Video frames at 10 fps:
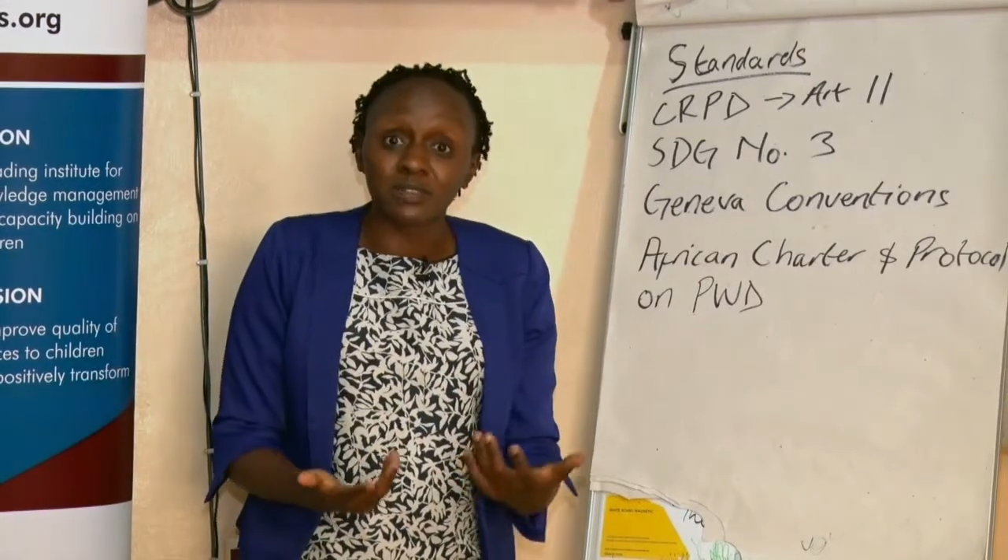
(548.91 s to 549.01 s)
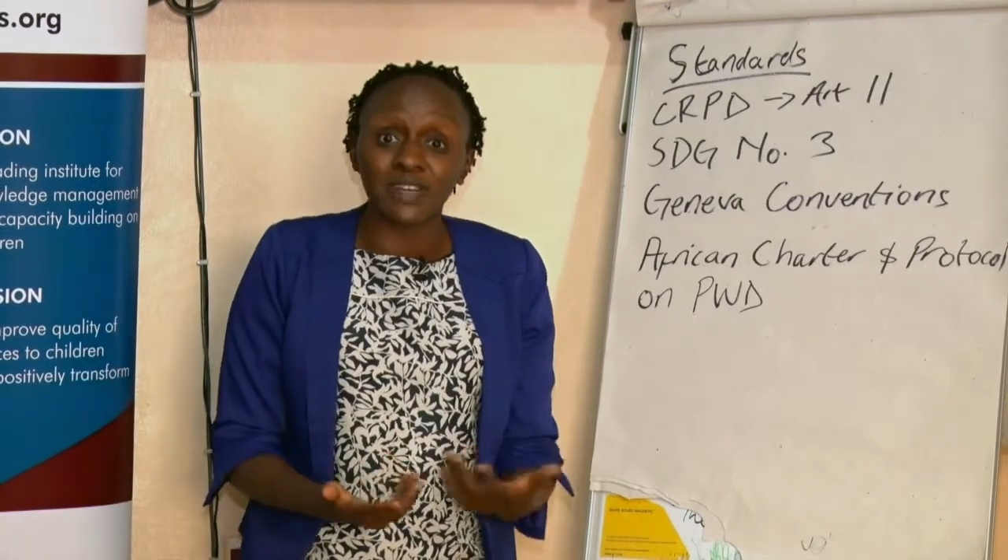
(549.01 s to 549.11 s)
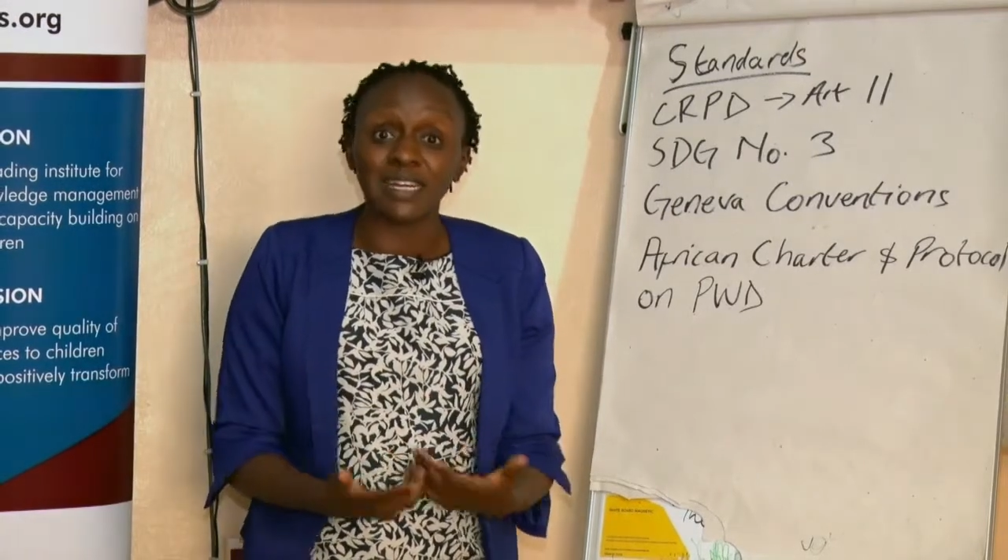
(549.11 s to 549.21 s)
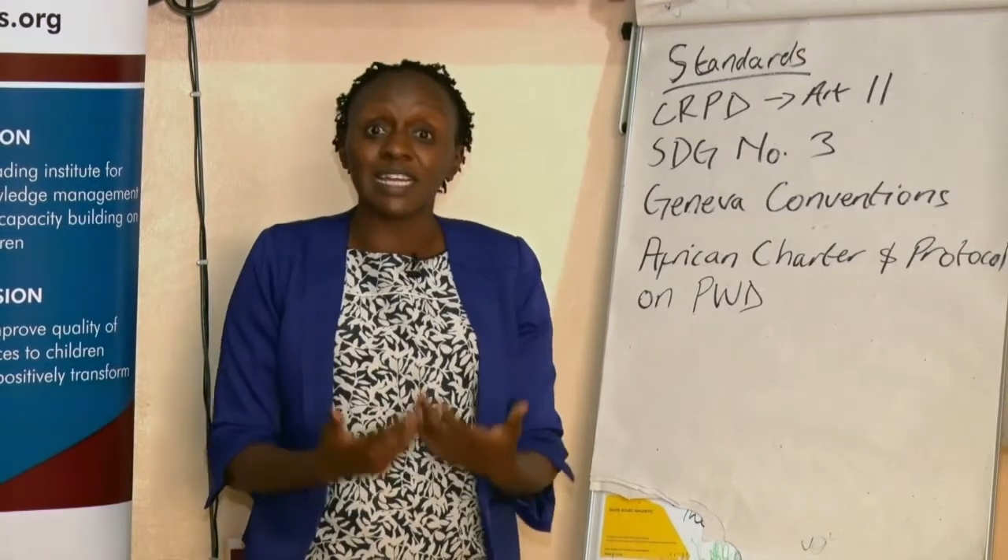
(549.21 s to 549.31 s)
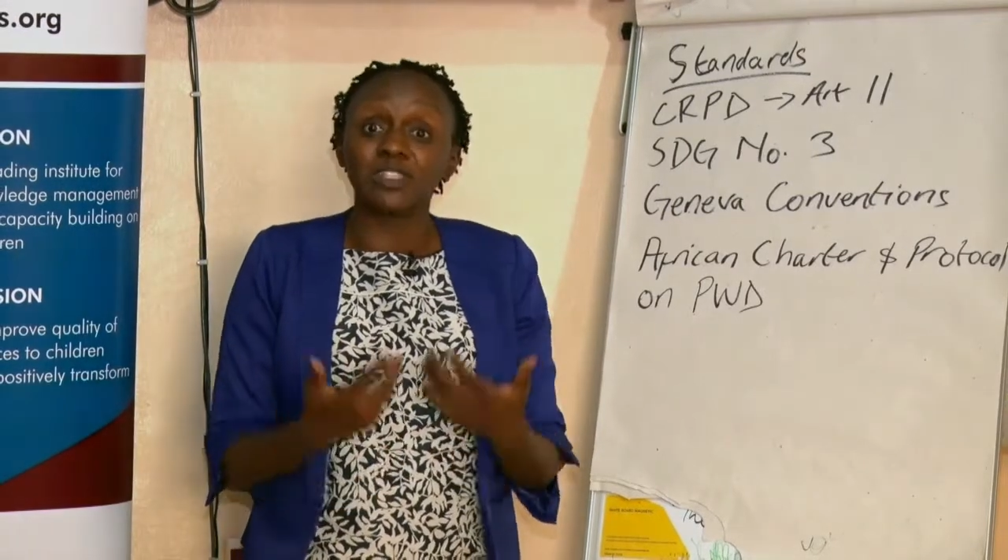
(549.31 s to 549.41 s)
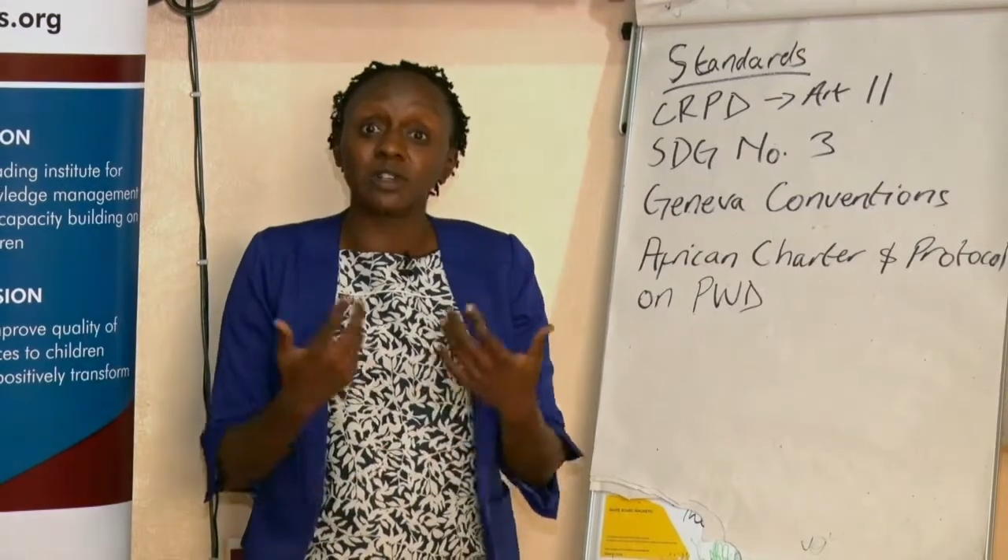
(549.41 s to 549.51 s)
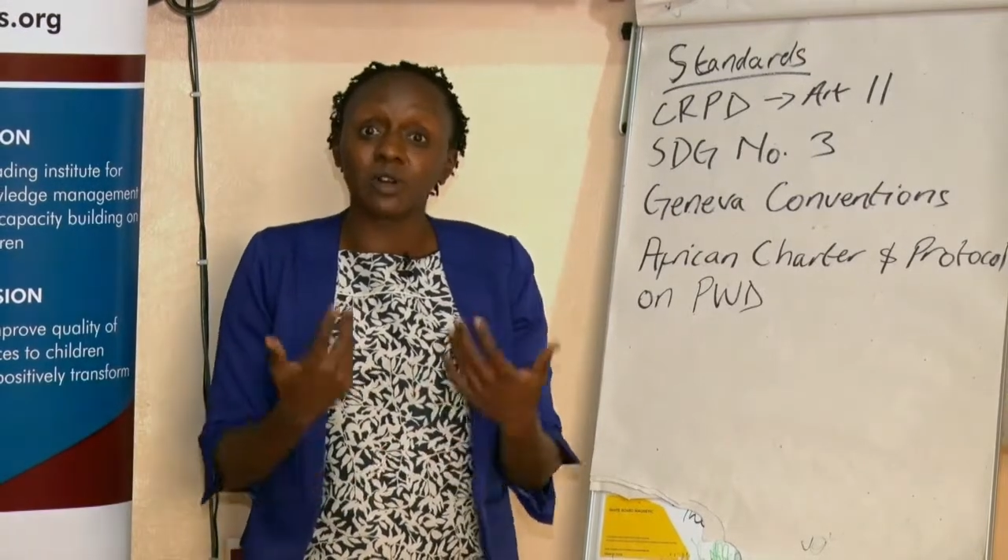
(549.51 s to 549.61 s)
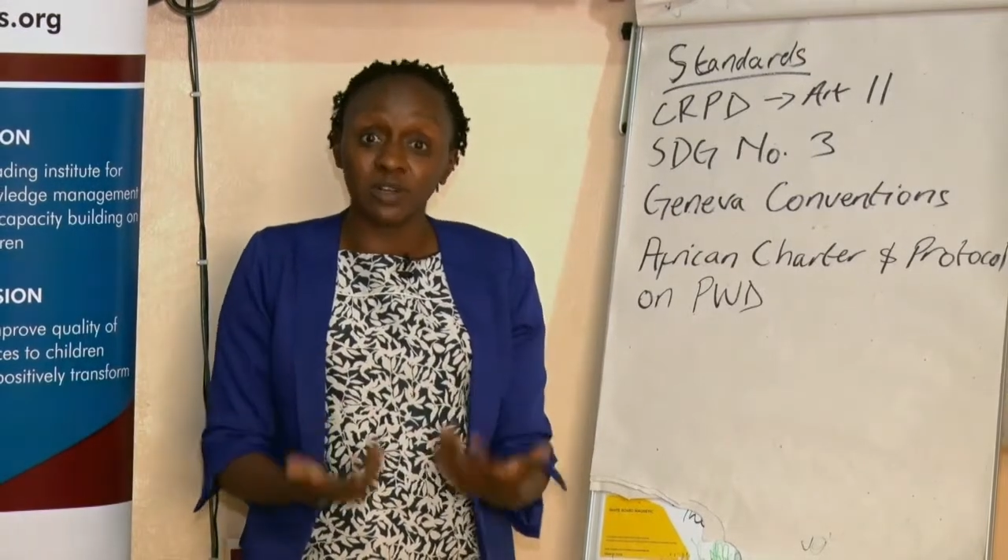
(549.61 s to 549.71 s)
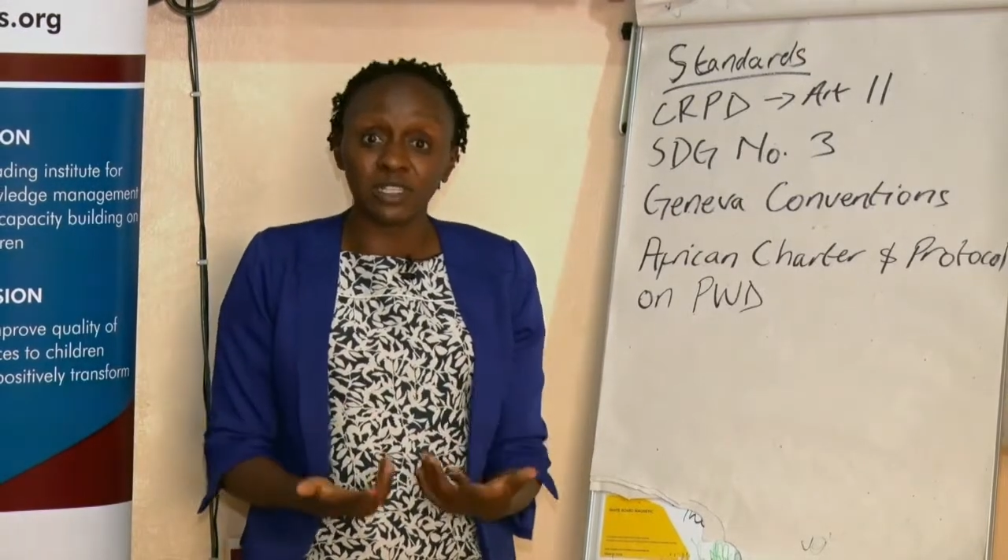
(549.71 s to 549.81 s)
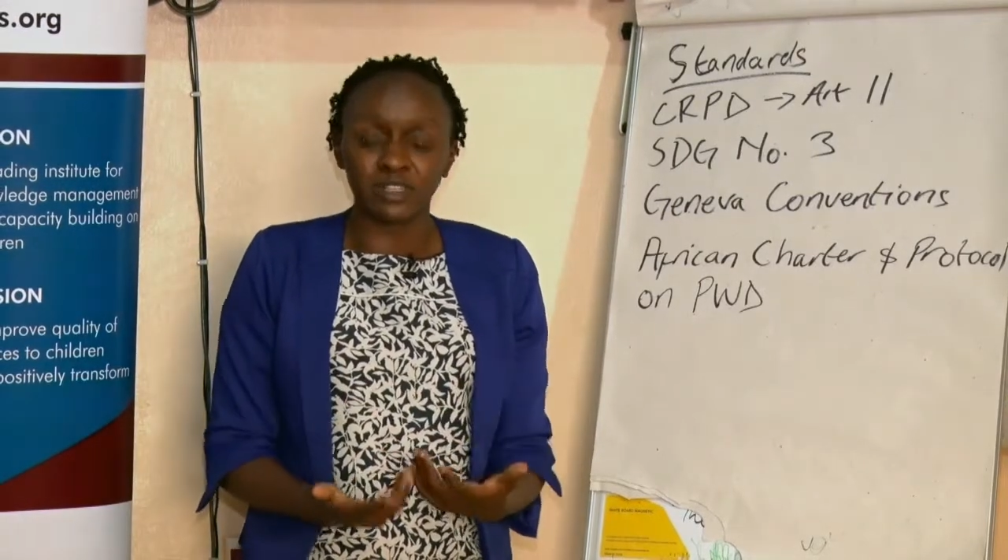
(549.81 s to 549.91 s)
financial
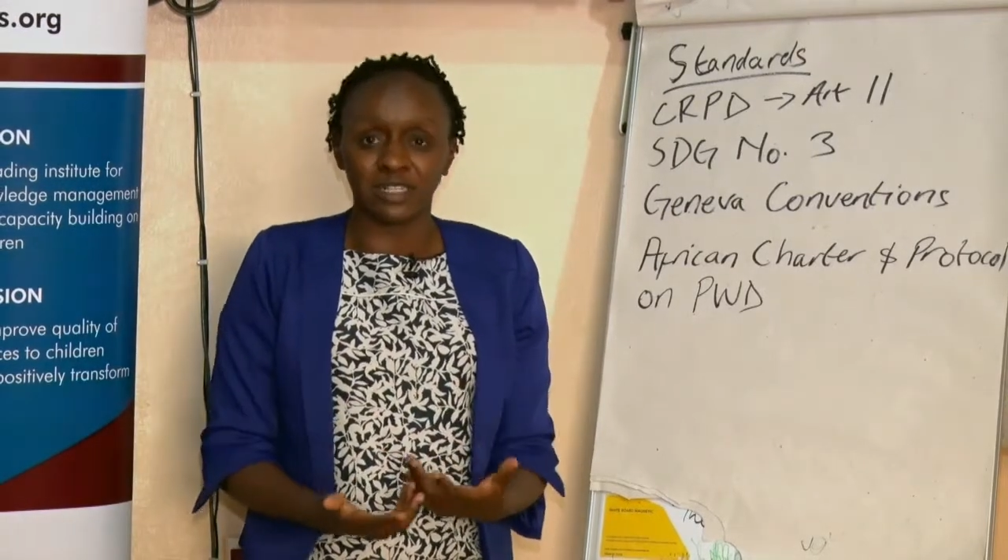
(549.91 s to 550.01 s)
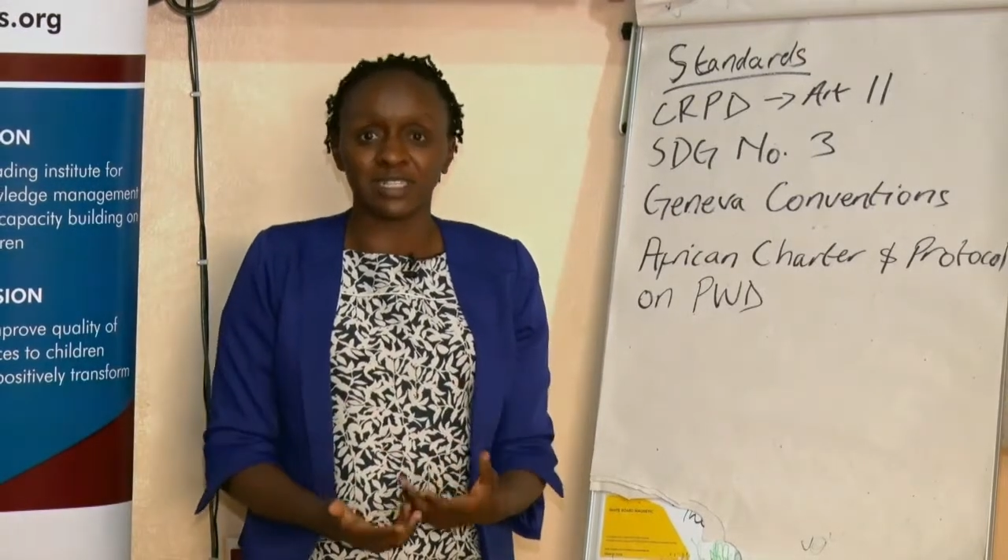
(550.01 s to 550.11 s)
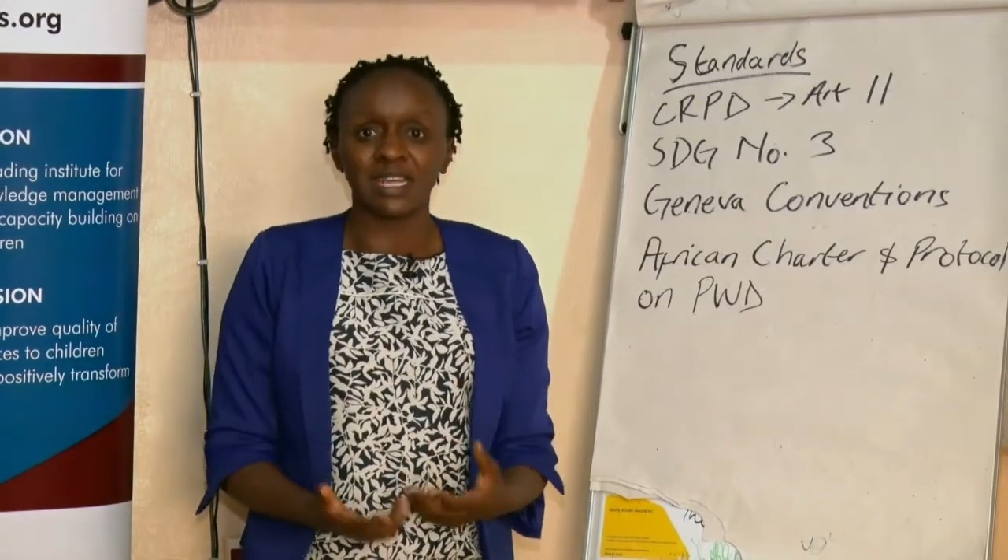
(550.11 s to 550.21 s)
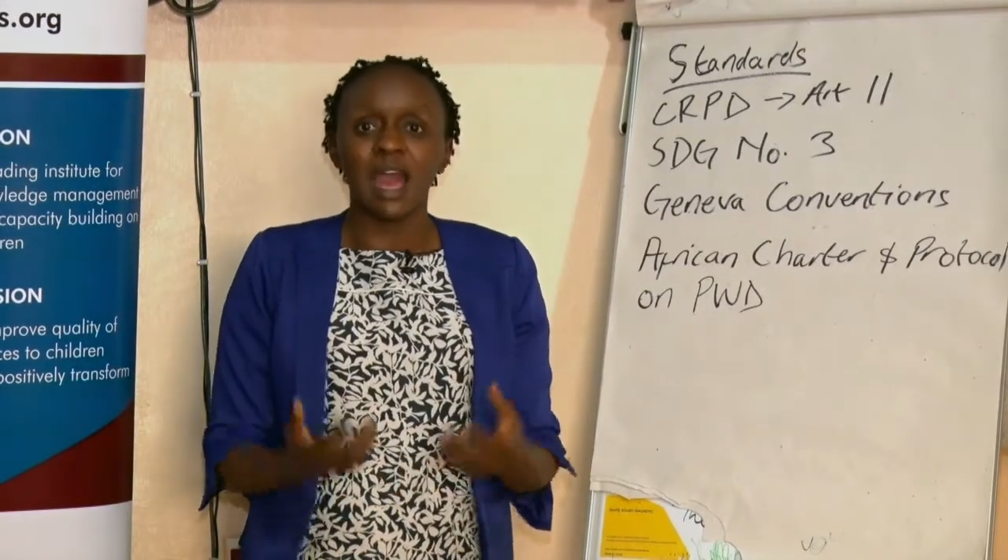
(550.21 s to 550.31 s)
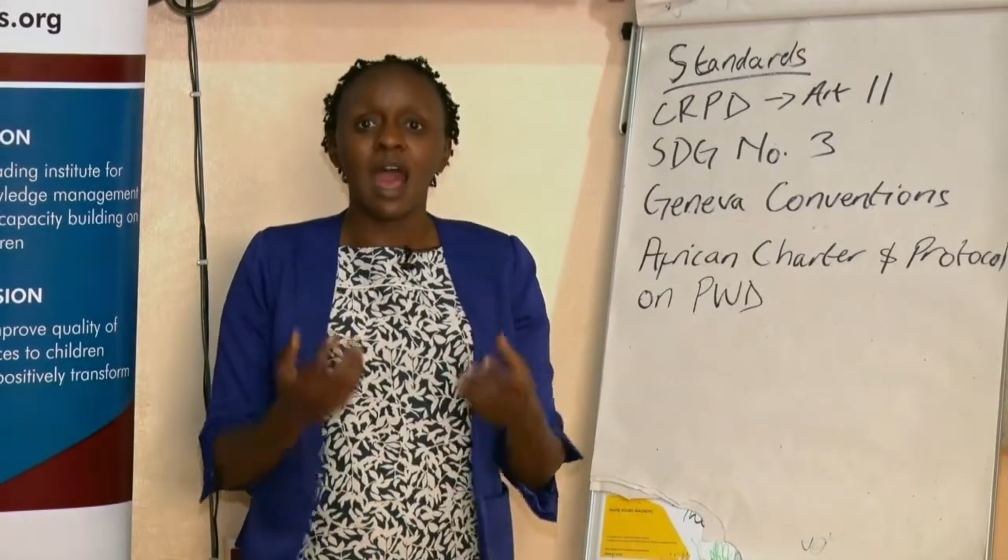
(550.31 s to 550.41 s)
constraints.